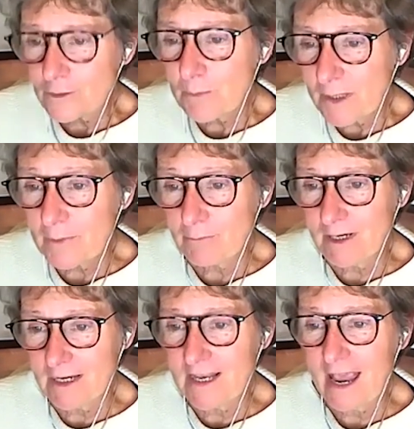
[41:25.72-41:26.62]
What do
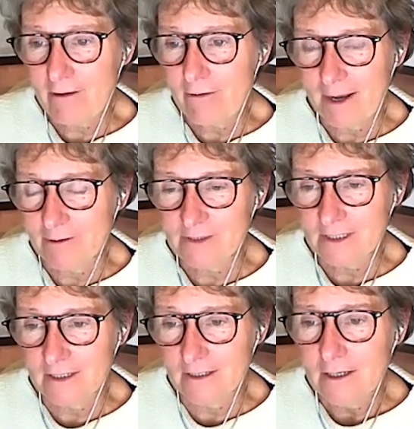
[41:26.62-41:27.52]
people really care
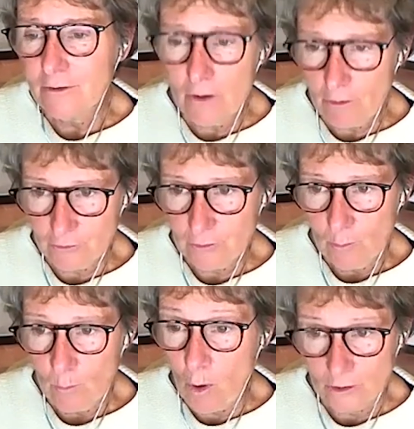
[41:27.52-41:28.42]
about here?
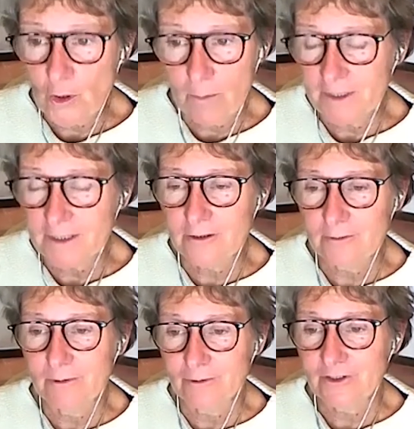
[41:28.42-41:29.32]
Not what topic
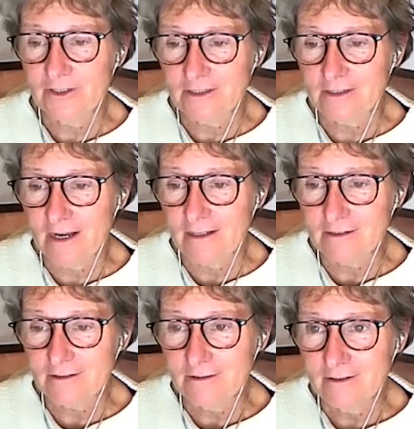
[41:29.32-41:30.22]
do you want to
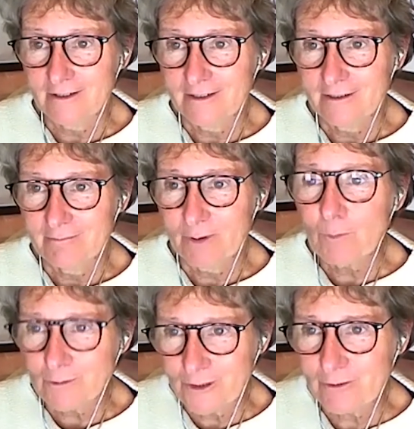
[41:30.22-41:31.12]
discuss, but
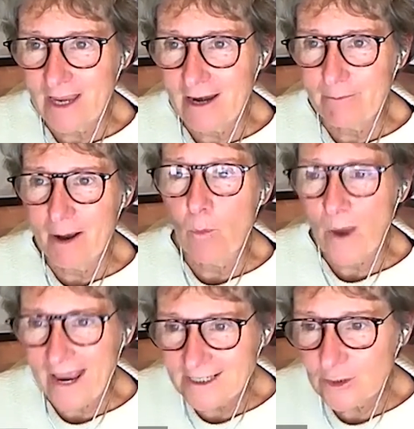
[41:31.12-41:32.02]
what do you care about?
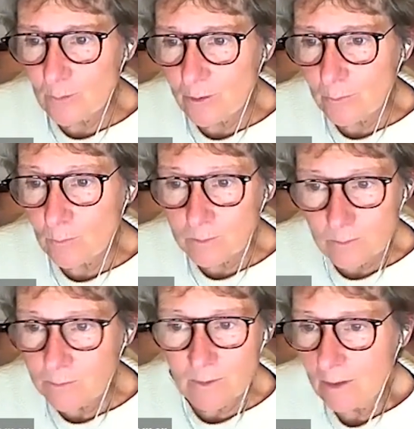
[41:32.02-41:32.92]
Where do you want,
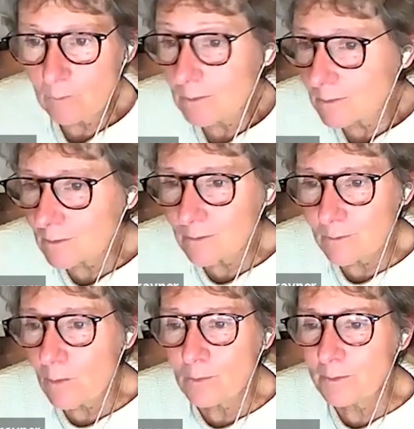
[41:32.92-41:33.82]
what,
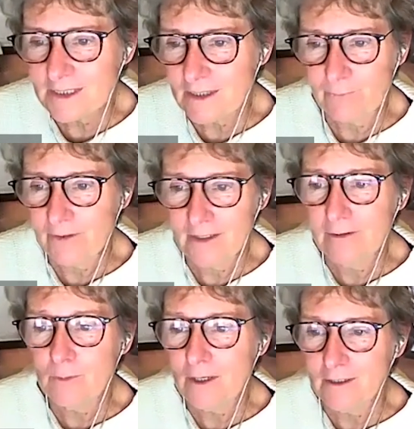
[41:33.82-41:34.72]
what would be different in
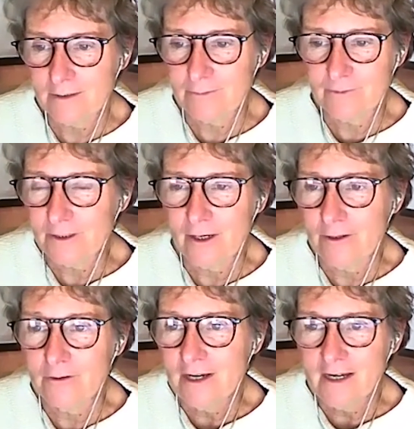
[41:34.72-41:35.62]
the world if, you
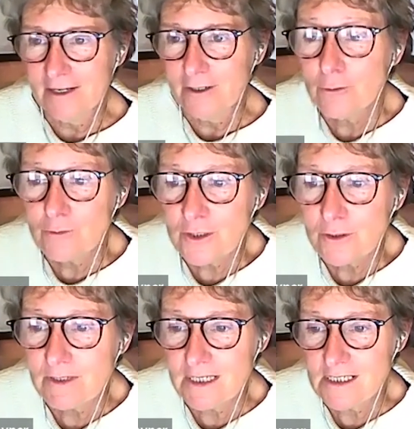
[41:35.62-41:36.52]
know, and who do you
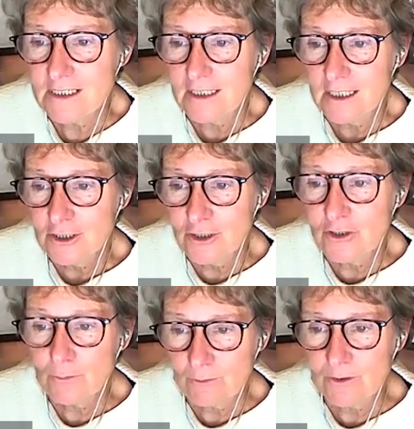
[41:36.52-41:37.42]
need to
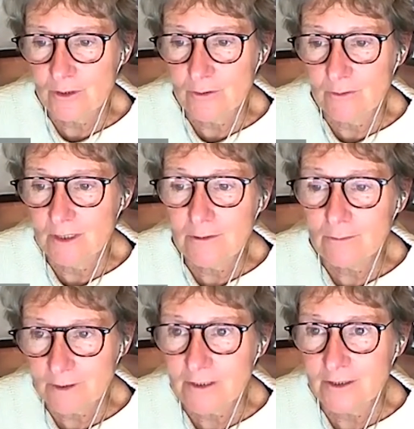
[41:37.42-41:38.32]
talk to in
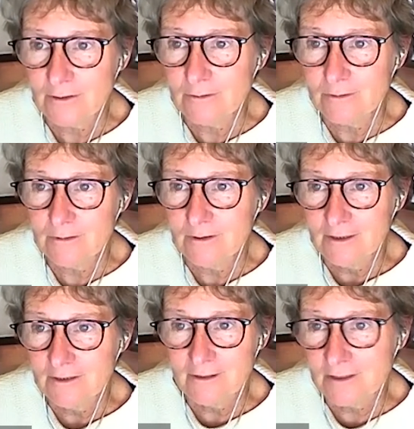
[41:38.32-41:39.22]
order to
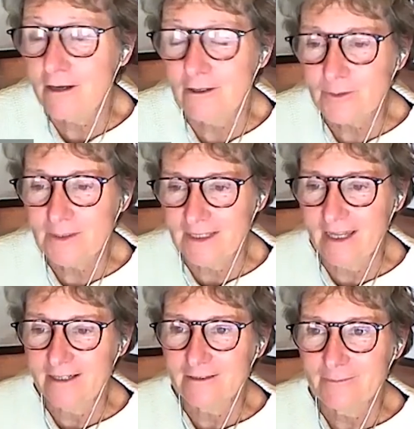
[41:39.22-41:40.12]
start doing
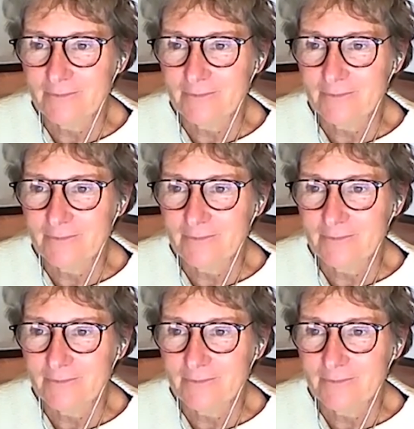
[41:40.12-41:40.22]
that?